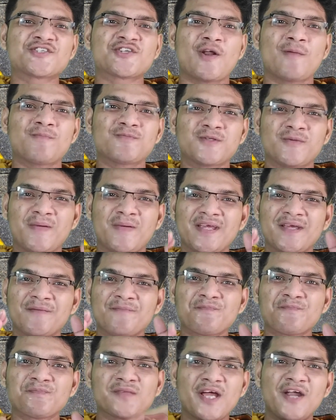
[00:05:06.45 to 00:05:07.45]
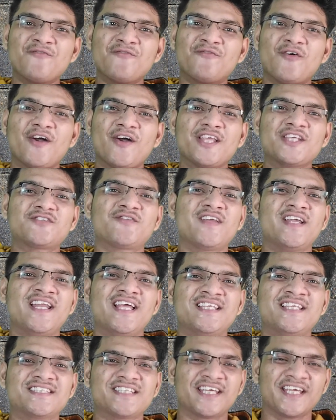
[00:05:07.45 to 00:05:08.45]
dropshipping, and what is
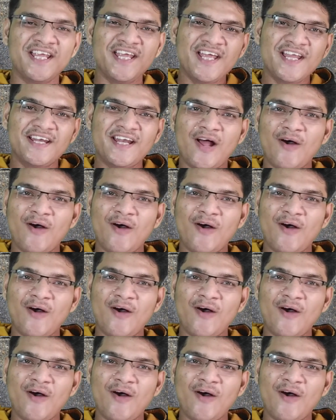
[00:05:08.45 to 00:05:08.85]
freelancing.